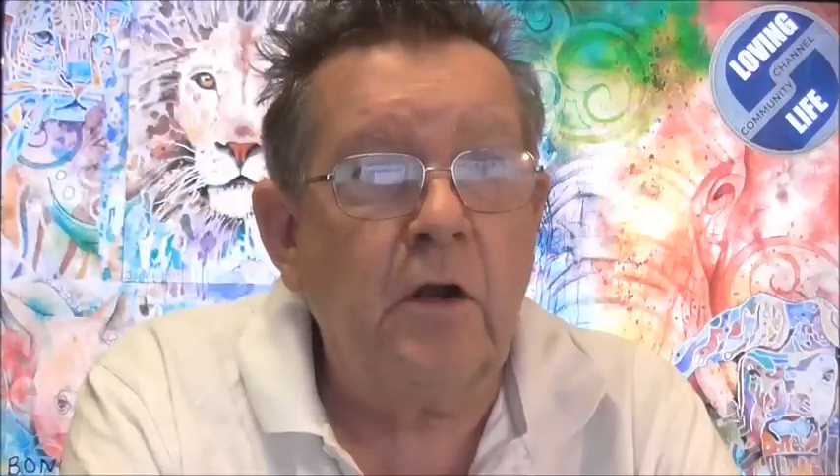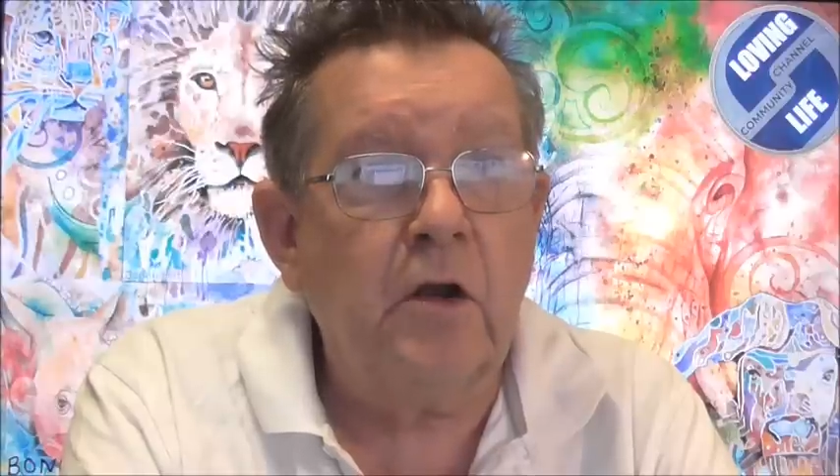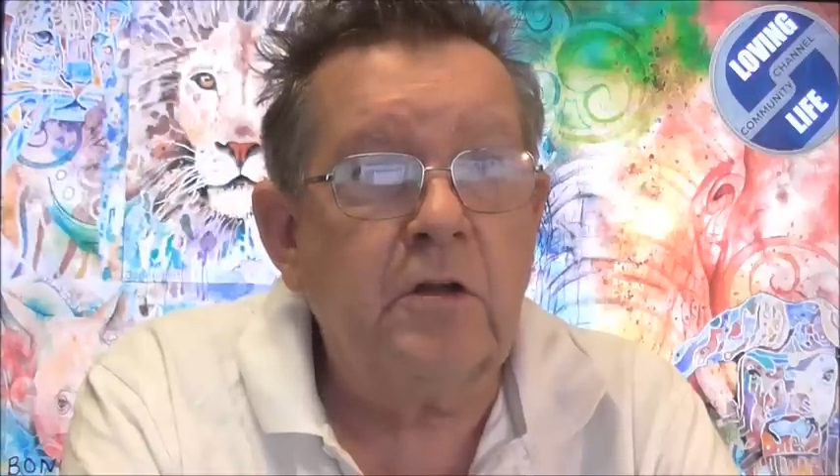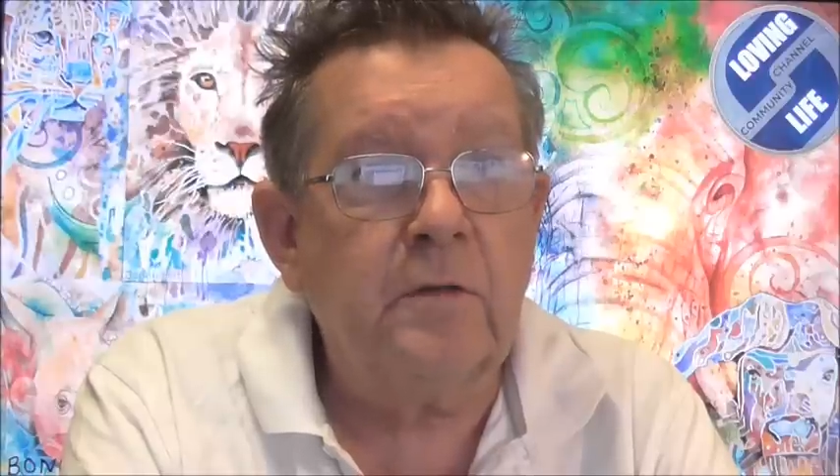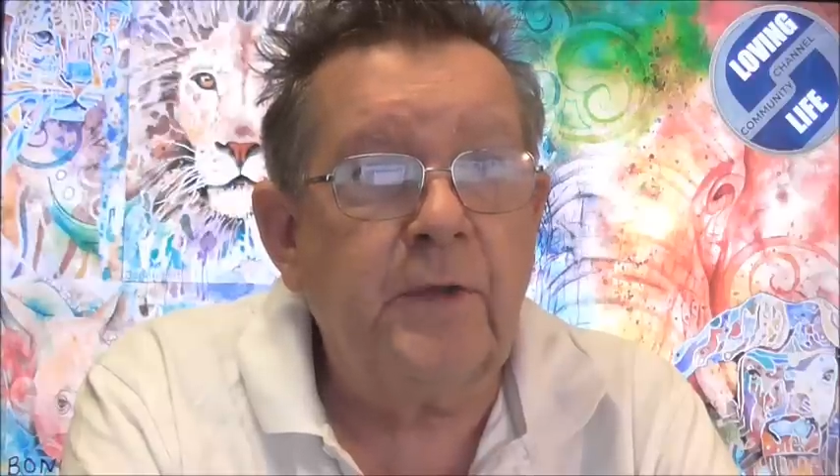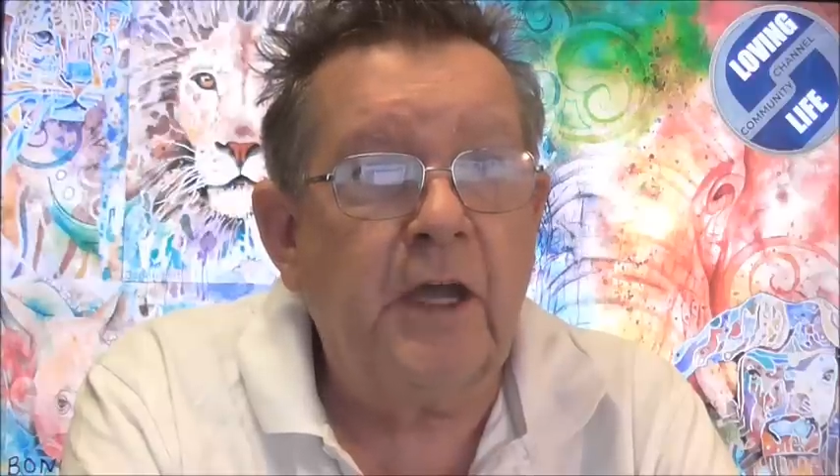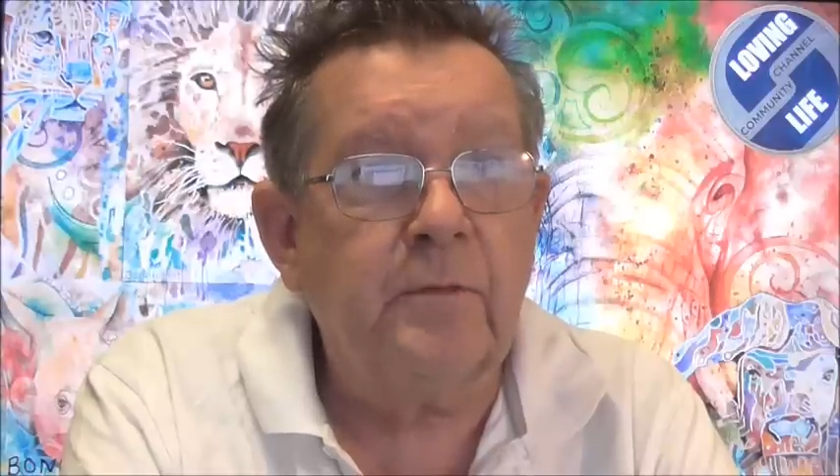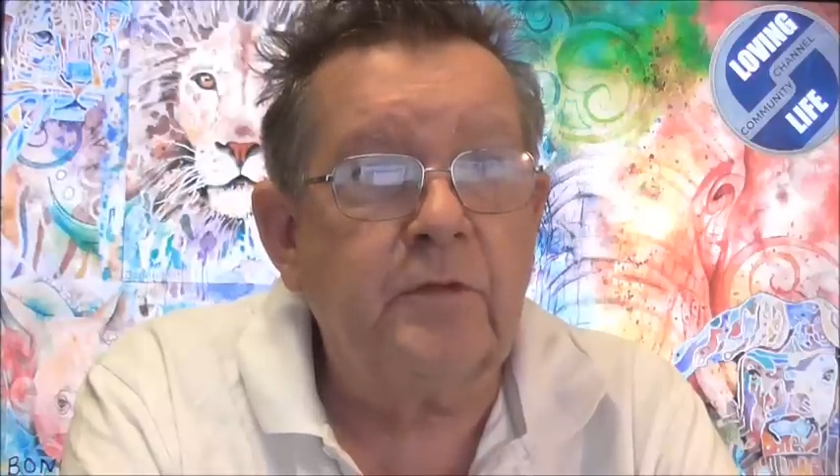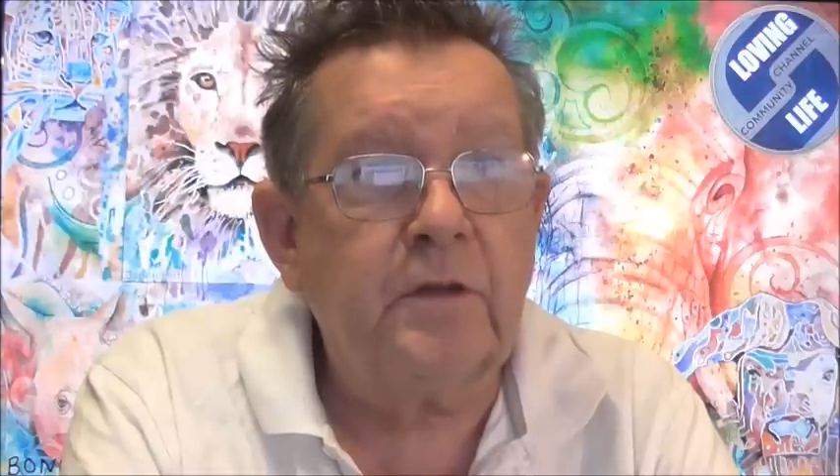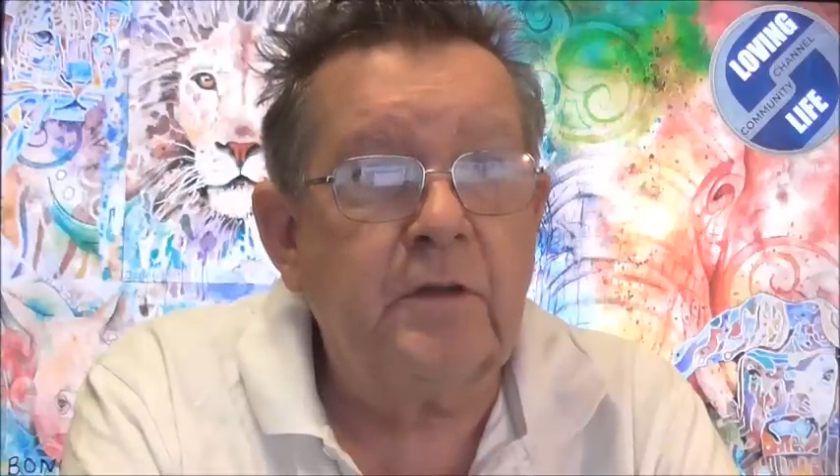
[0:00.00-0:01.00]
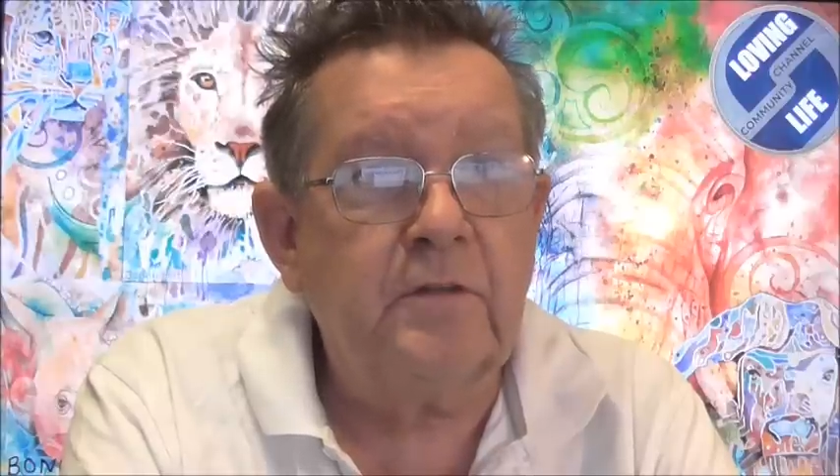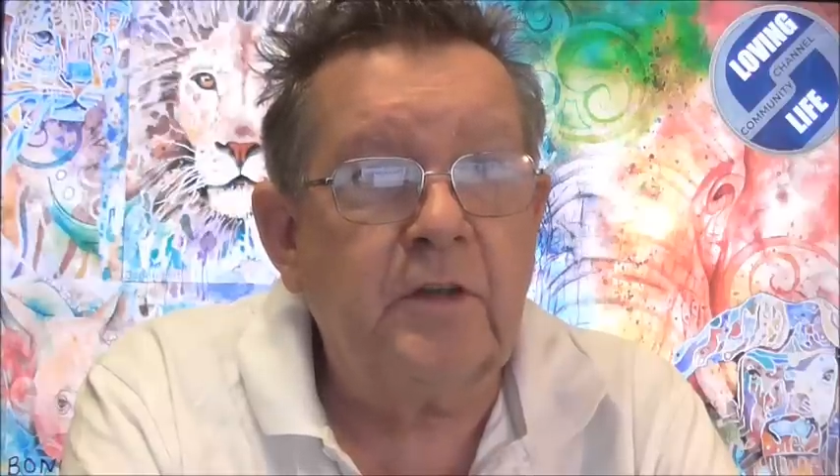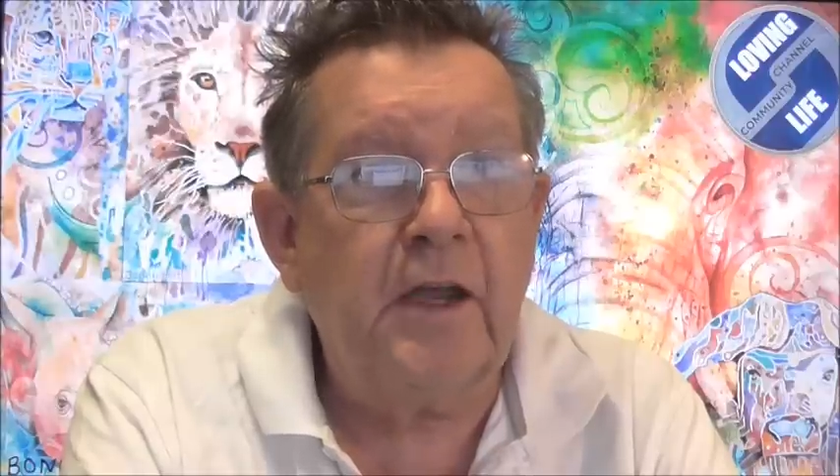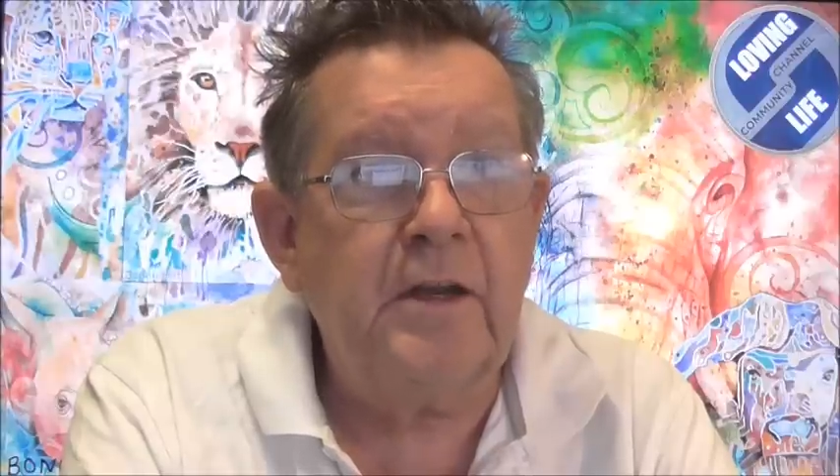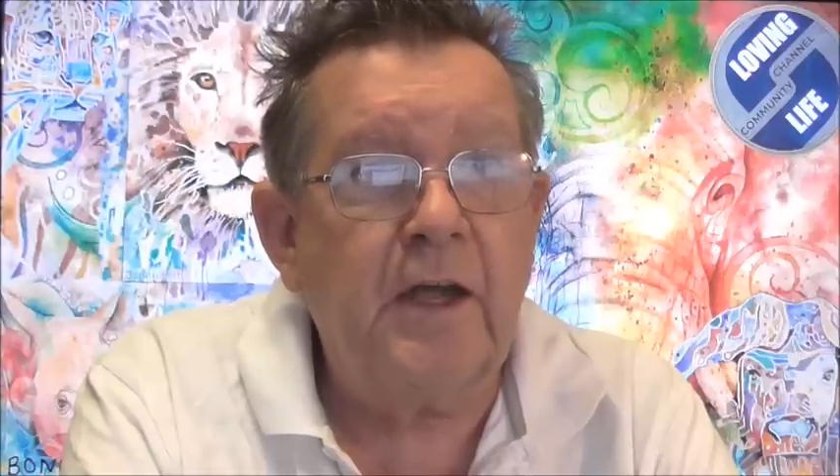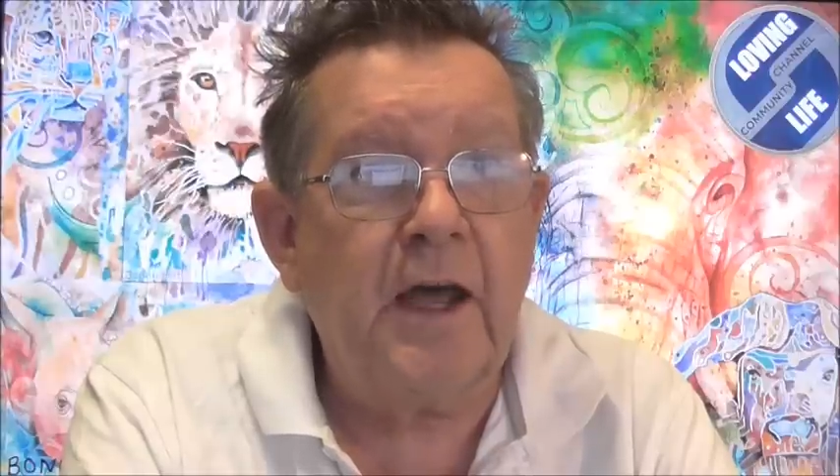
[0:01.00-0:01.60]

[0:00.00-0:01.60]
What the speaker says: longer be able to contain